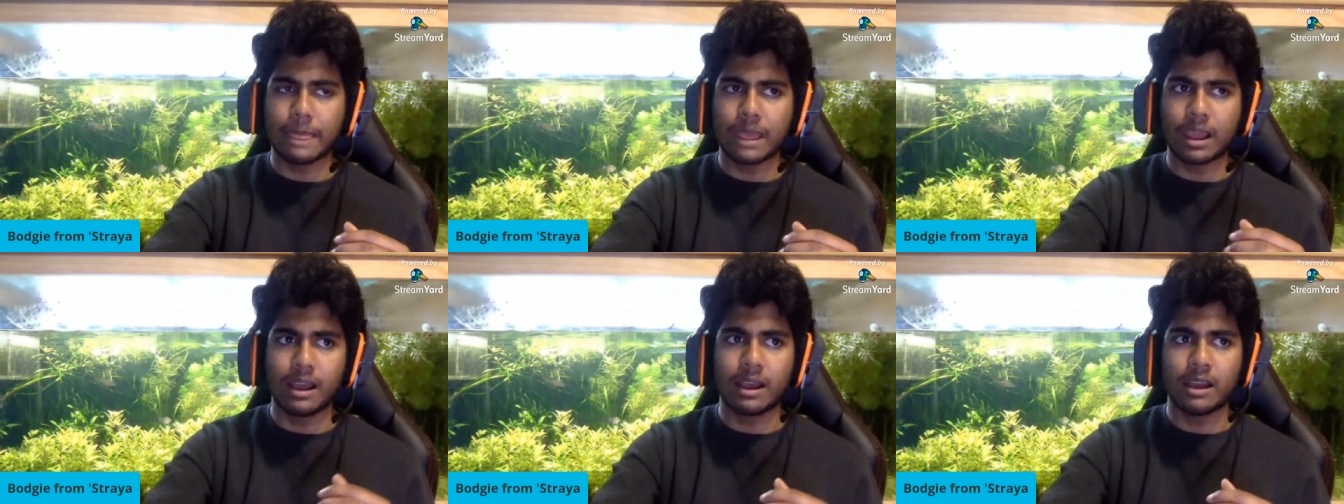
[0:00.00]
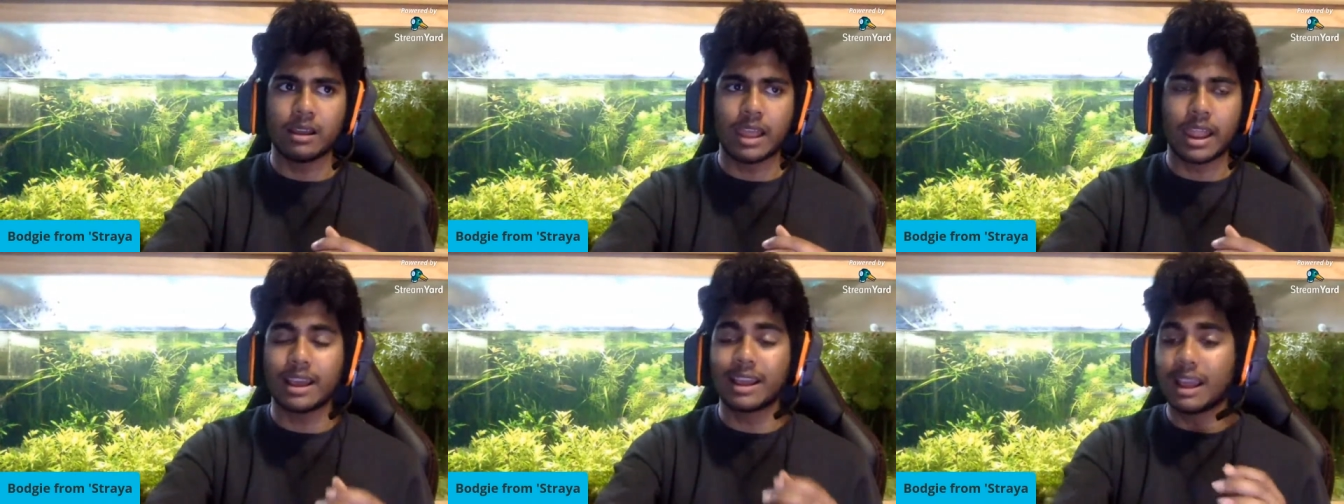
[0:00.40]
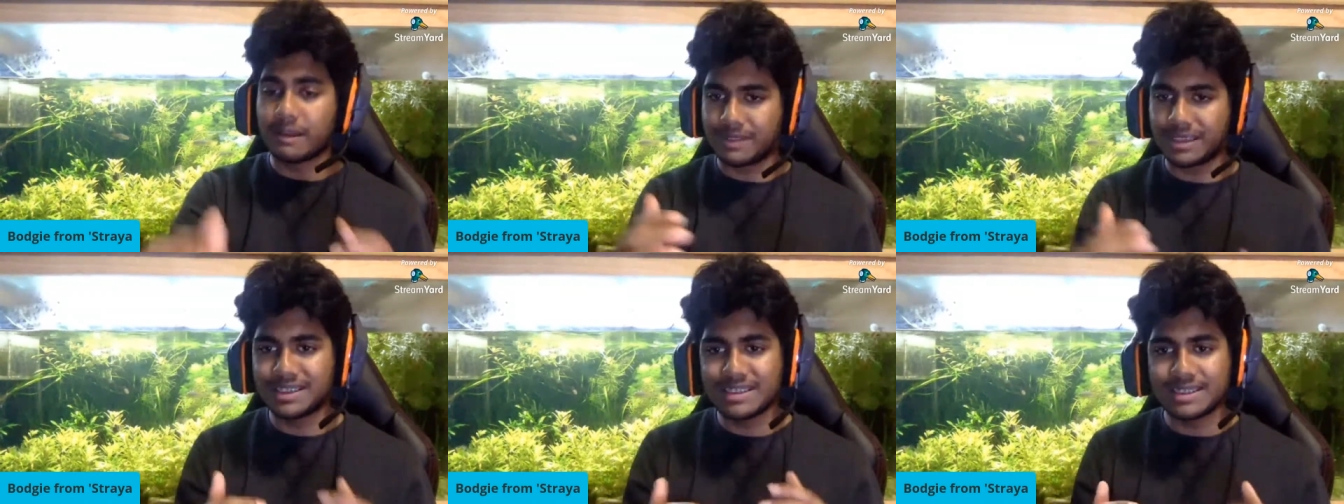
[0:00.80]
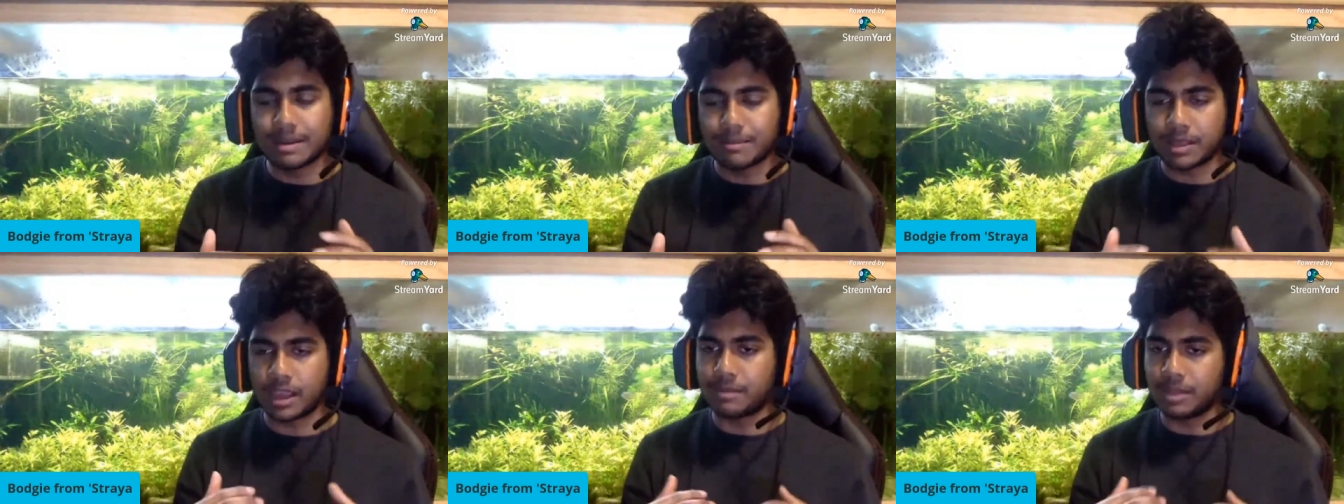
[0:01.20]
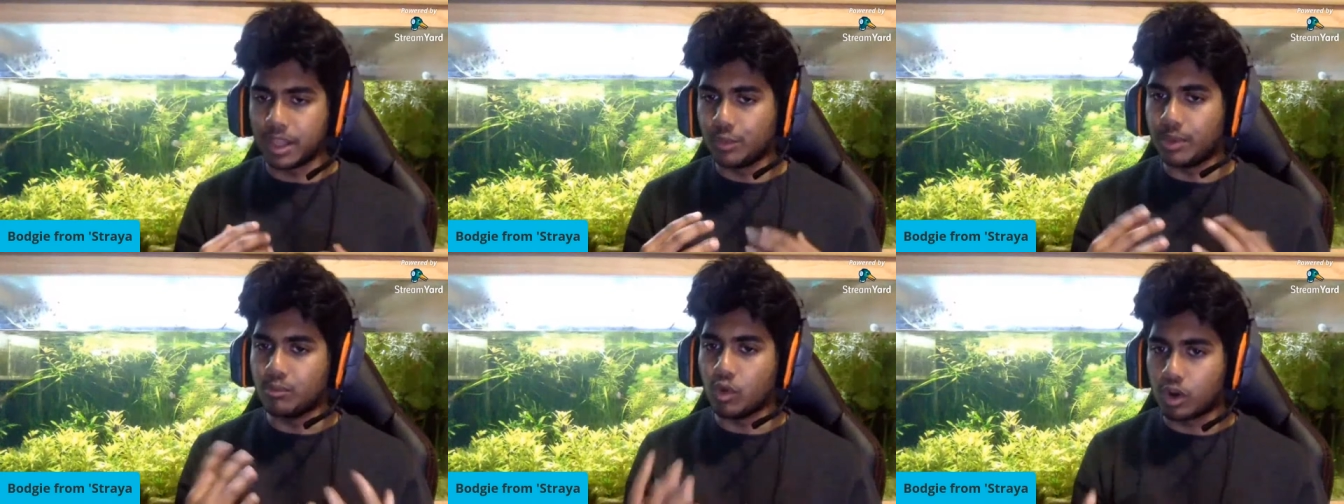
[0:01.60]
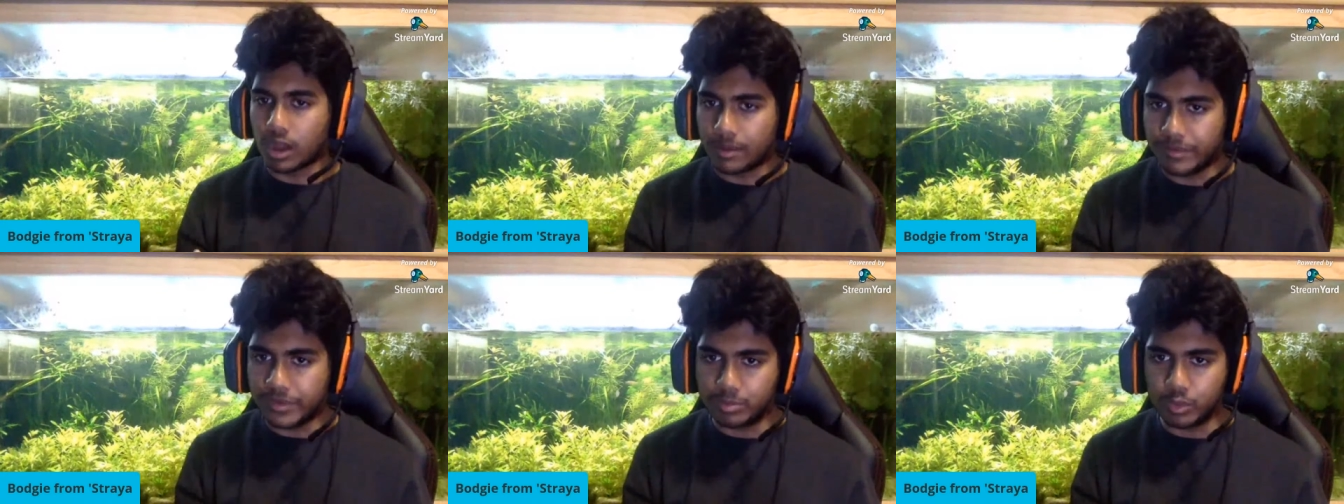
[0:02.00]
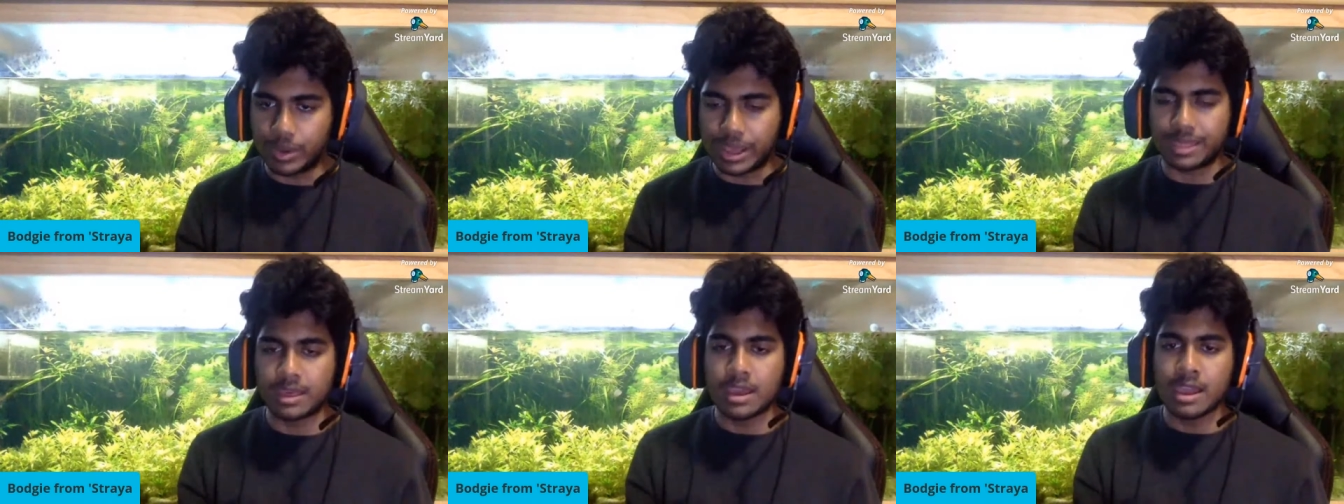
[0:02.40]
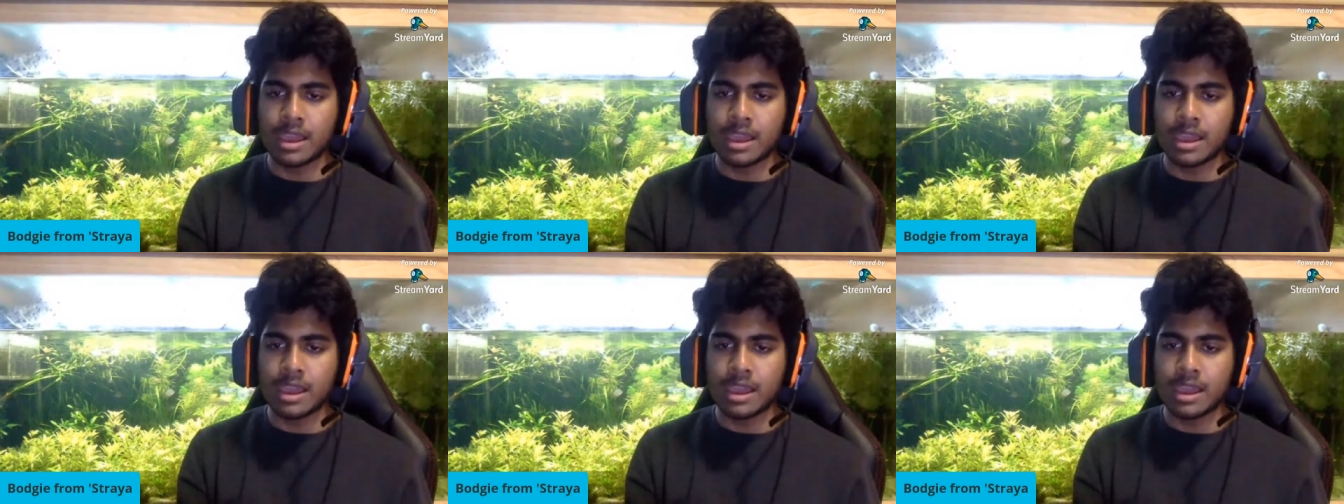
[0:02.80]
uh, and I, this is something I'm a little bit more comfortable with.